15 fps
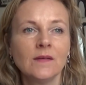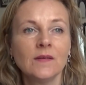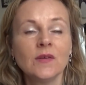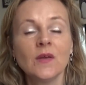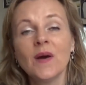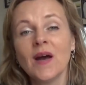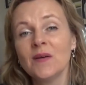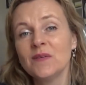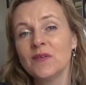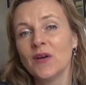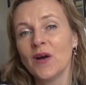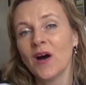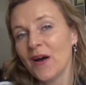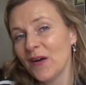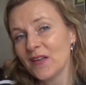You have
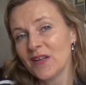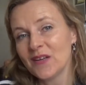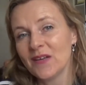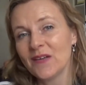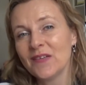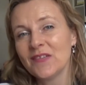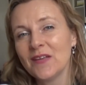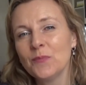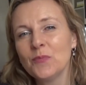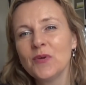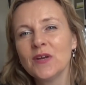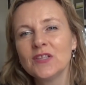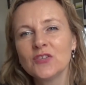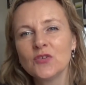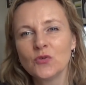toddlers and
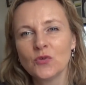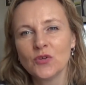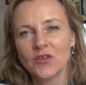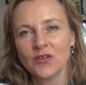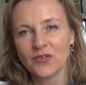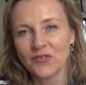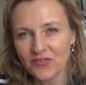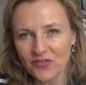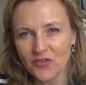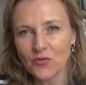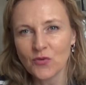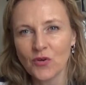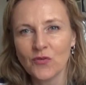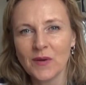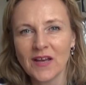preschoolers
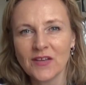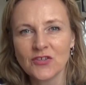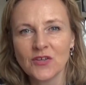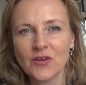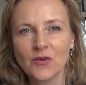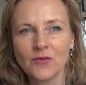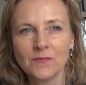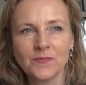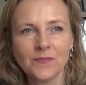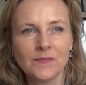who are read to,